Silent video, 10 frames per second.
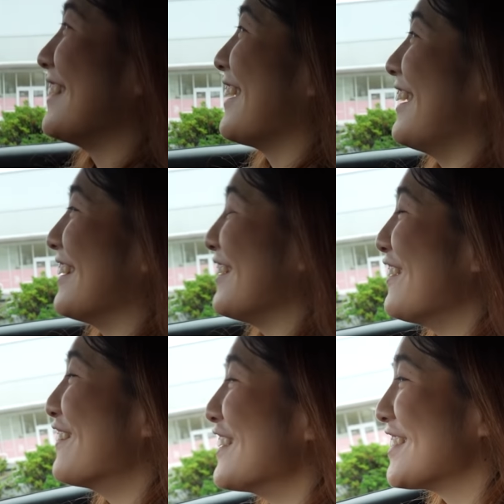And yeah, now you're
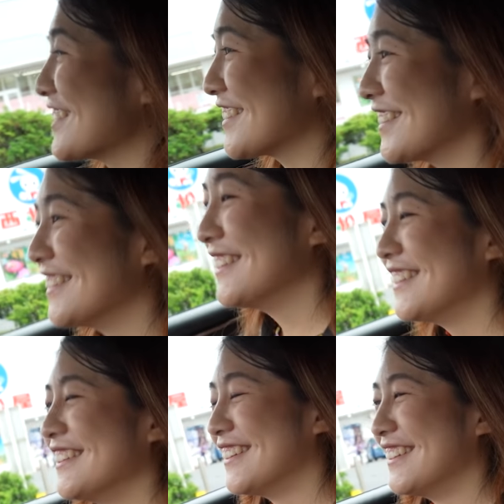literally yeah. driving
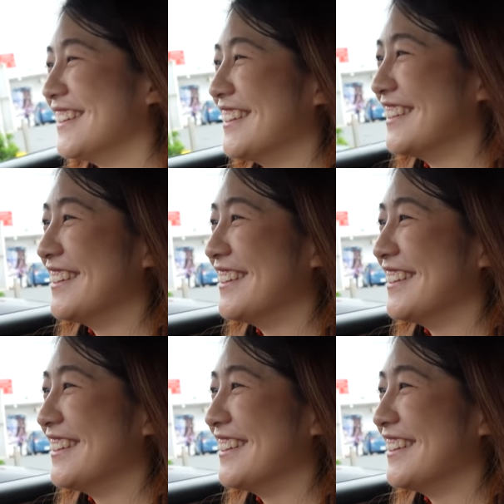that car.